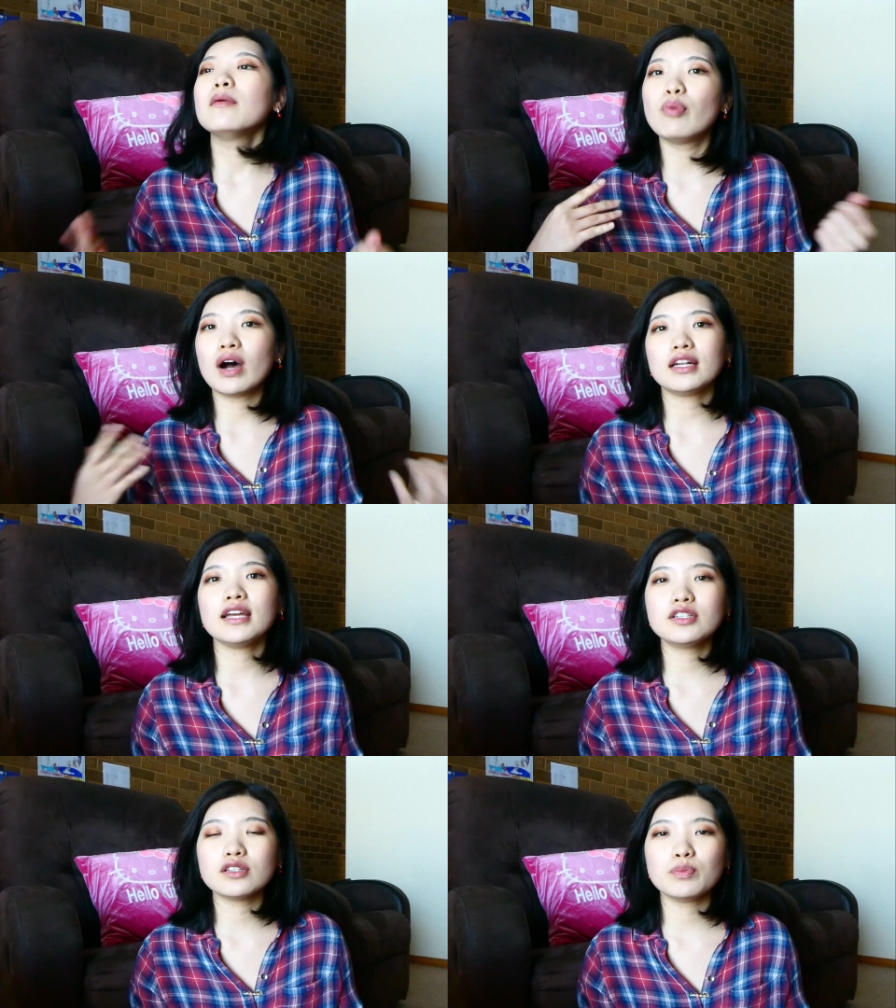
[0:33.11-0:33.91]
but
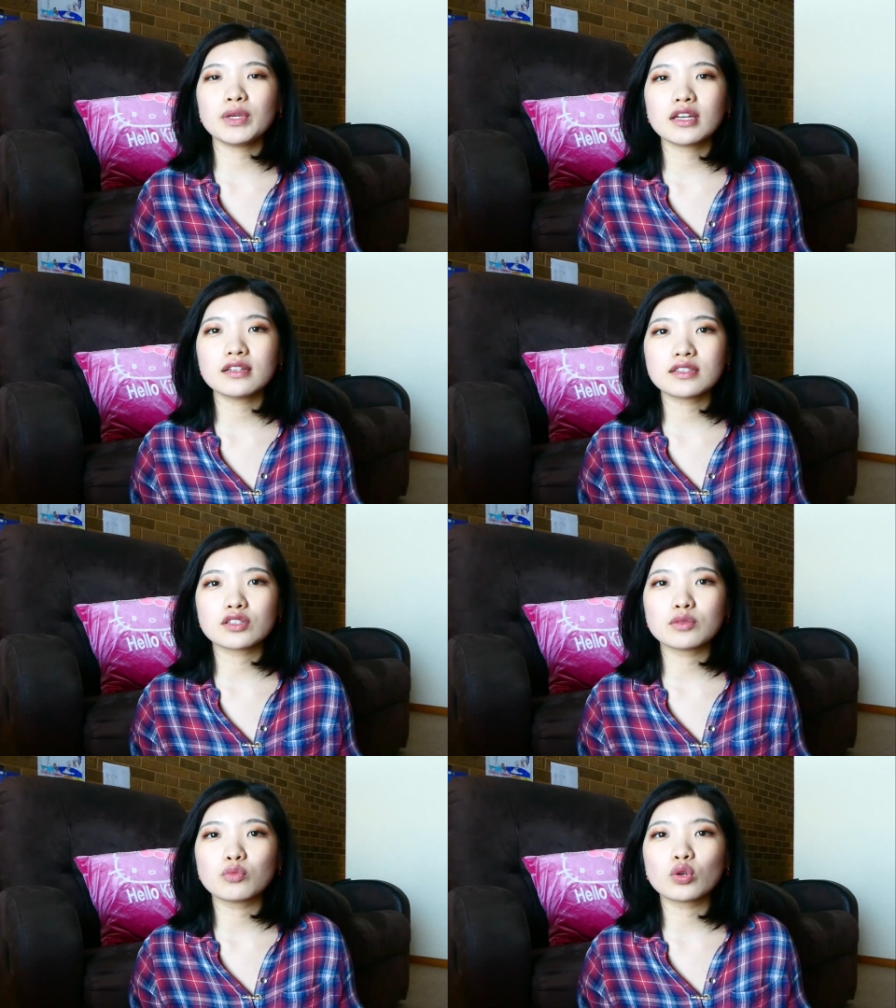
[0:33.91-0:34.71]
it just because
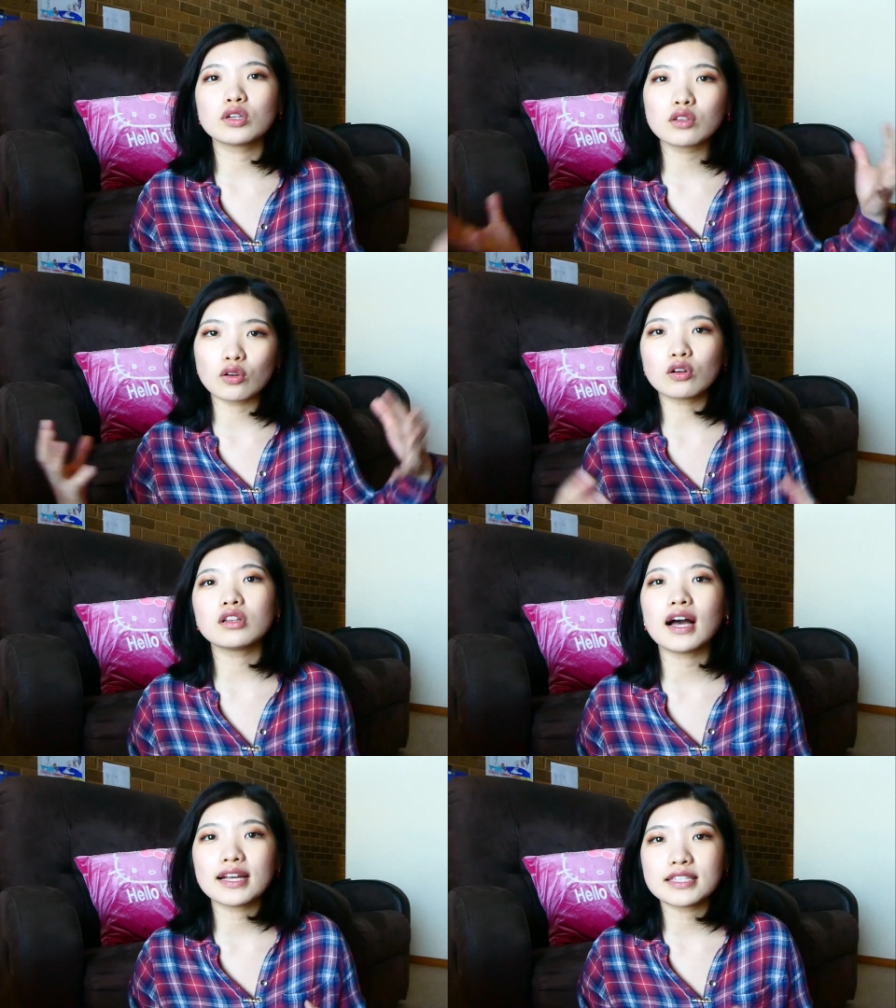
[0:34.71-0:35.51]
they're more
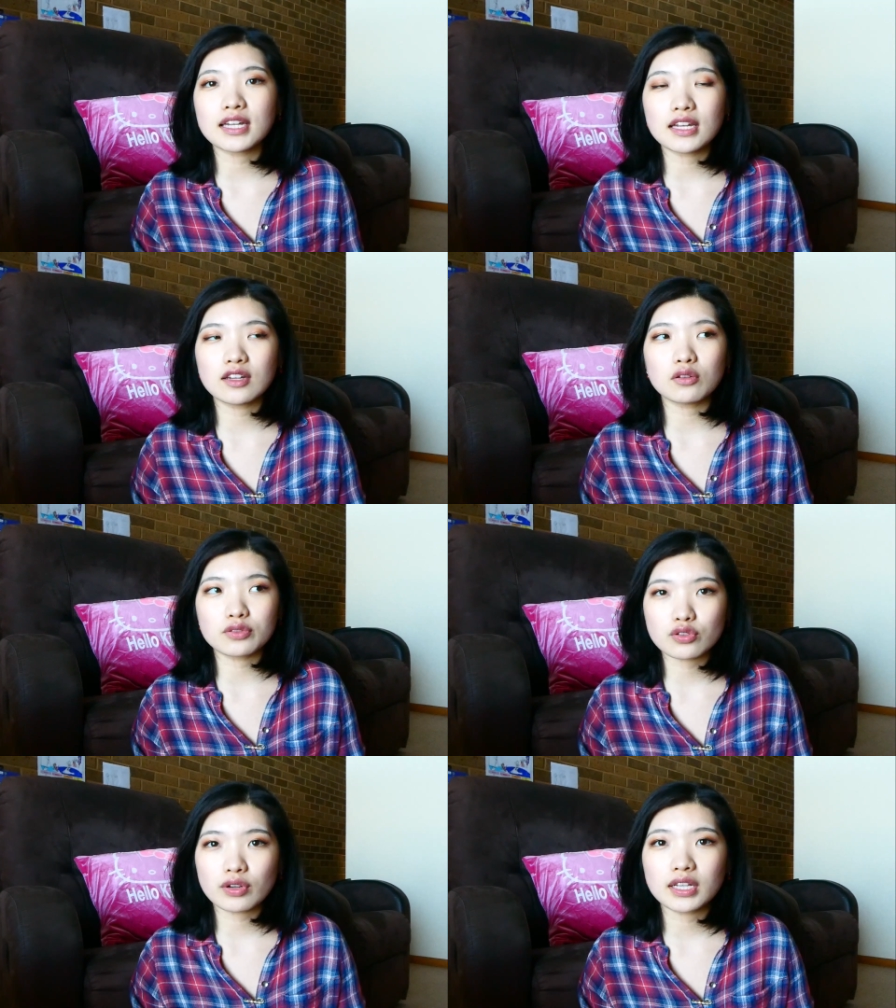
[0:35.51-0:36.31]
localized in
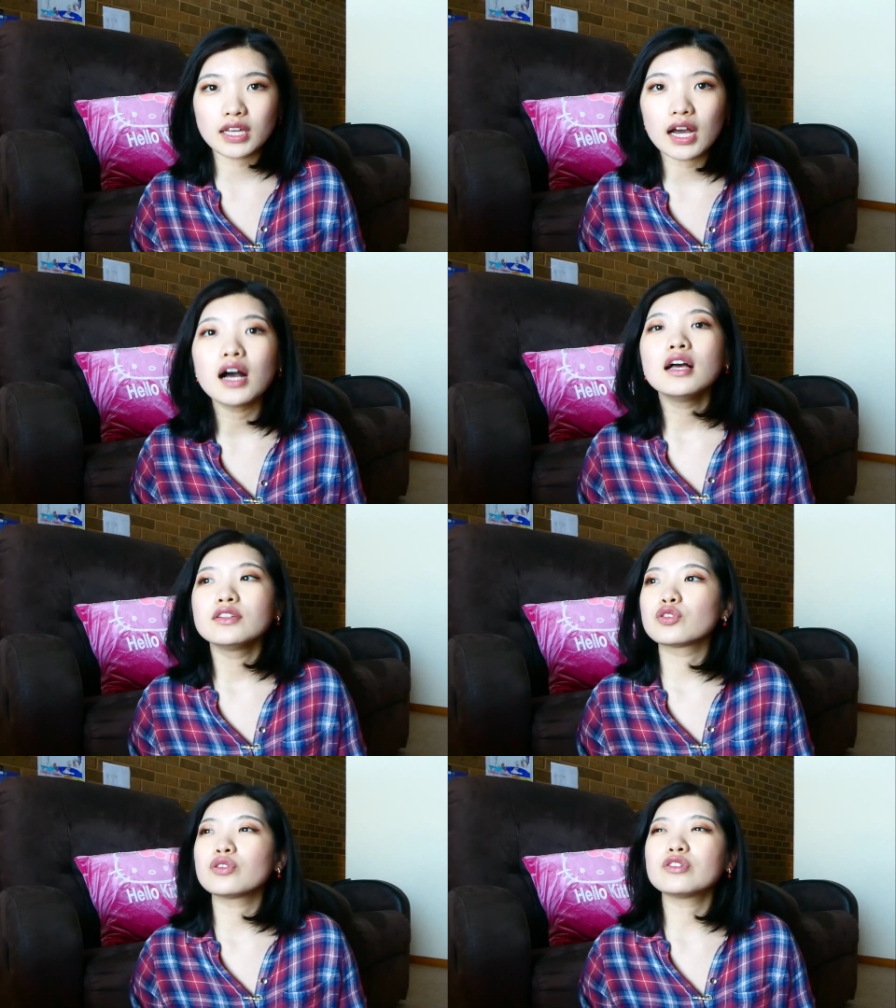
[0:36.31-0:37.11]
Australia,
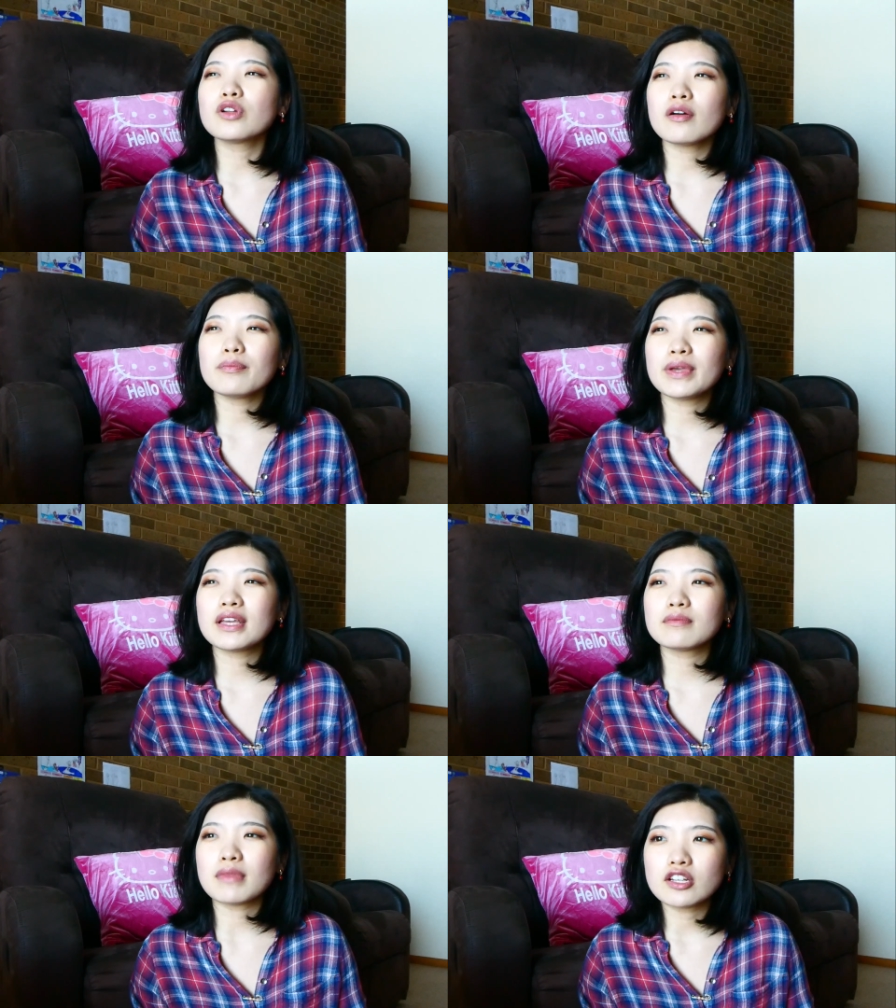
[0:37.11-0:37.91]
so they're not
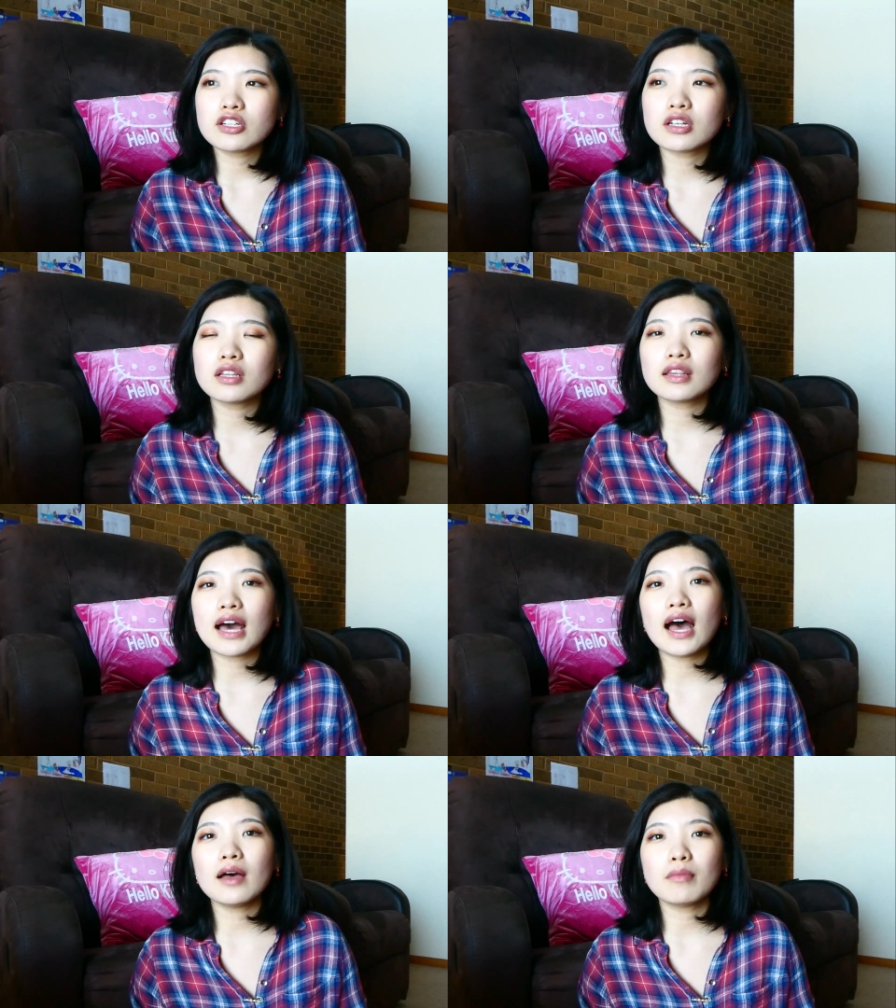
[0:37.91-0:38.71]
being mentioned
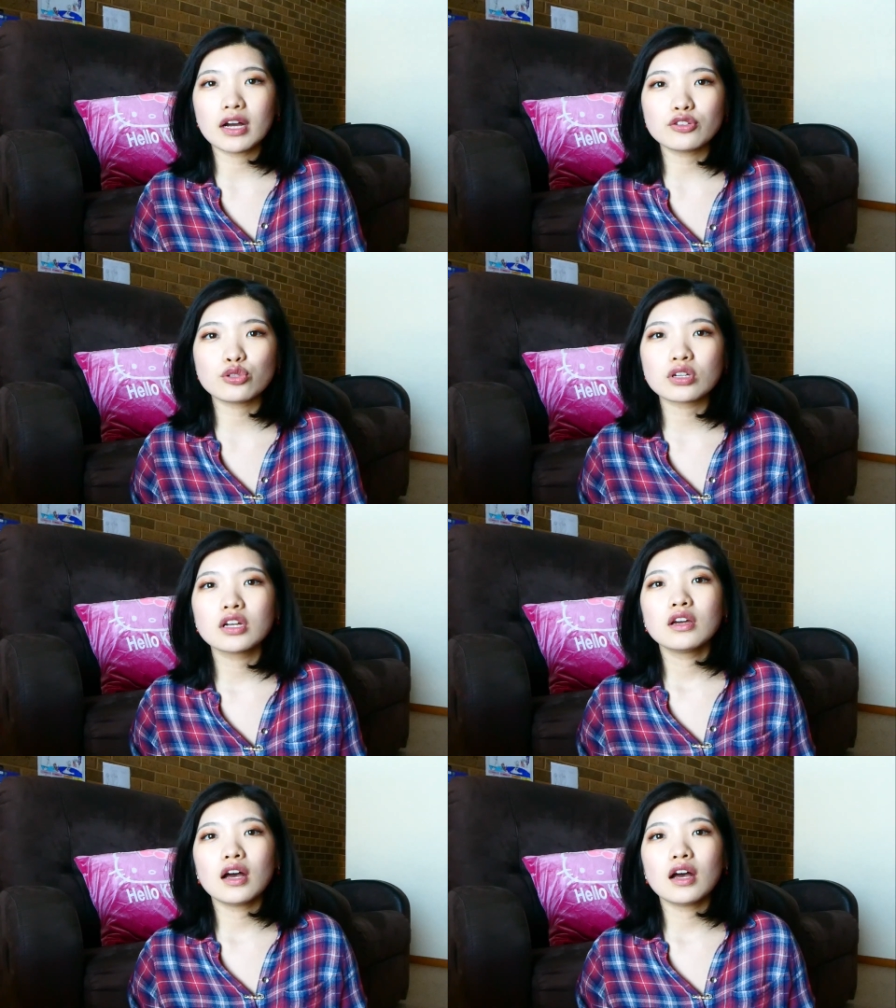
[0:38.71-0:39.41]
that much